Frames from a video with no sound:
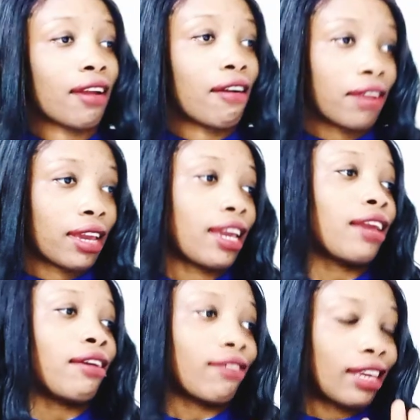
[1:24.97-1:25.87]

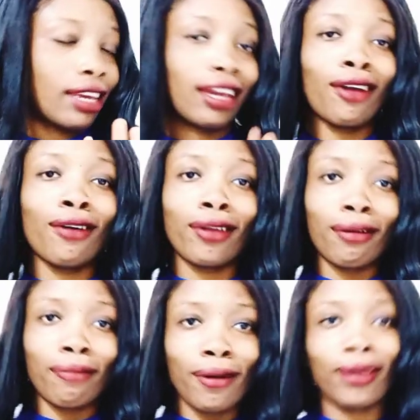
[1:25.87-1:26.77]
Okay, hold
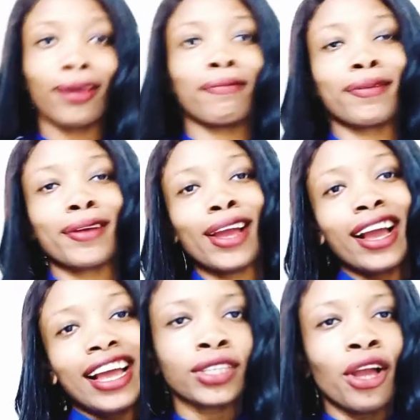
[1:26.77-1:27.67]
up.
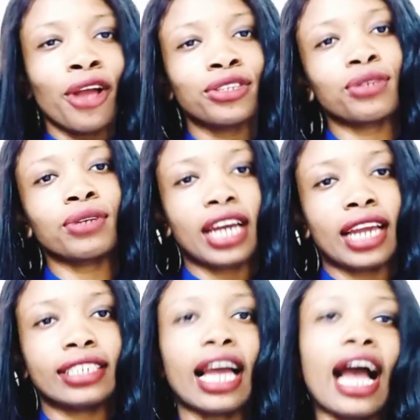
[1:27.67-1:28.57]
So
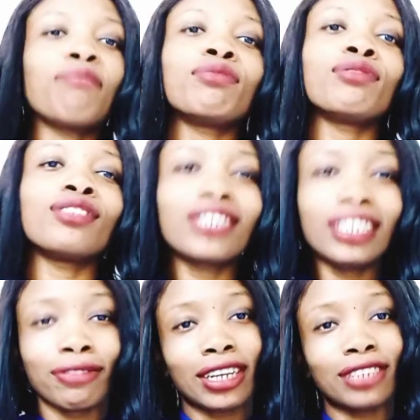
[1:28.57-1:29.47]
guys, I'm not
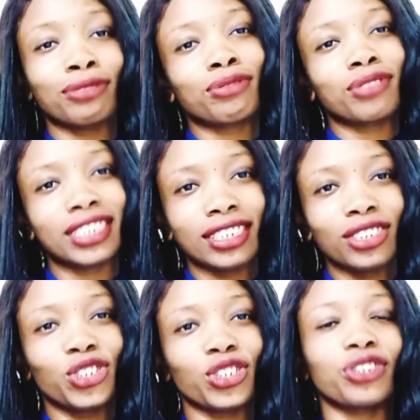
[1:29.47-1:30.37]
a fan of
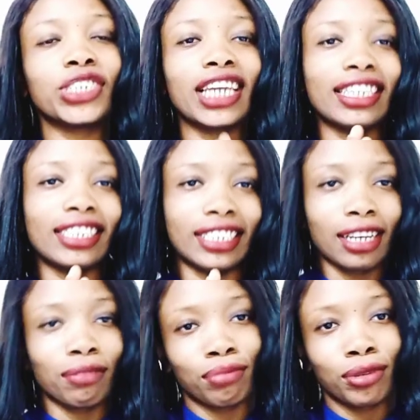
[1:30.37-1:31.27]
reading during
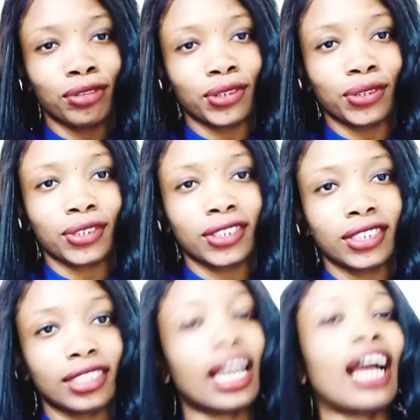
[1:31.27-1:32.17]
exam period.
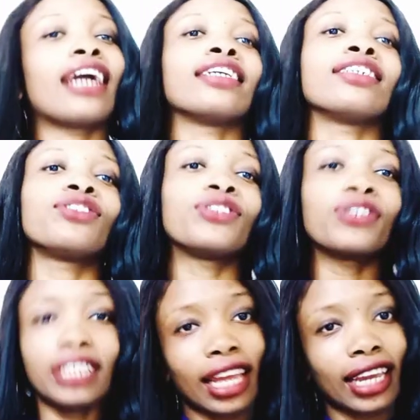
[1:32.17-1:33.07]
I
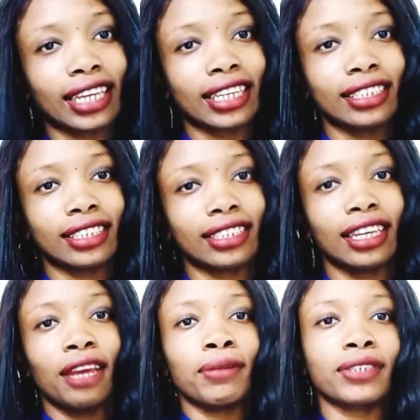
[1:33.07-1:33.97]
don't like it
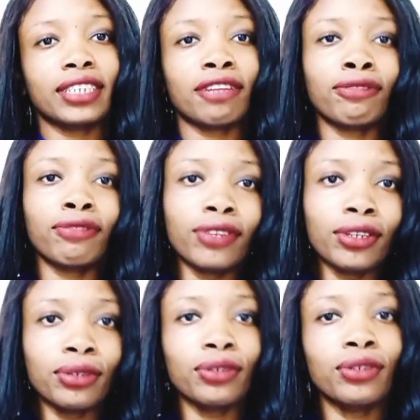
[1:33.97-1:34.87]
because I
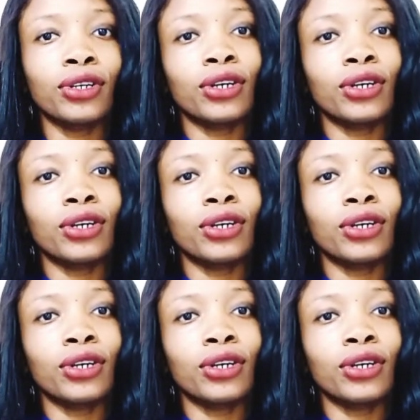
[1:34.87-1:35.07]
feel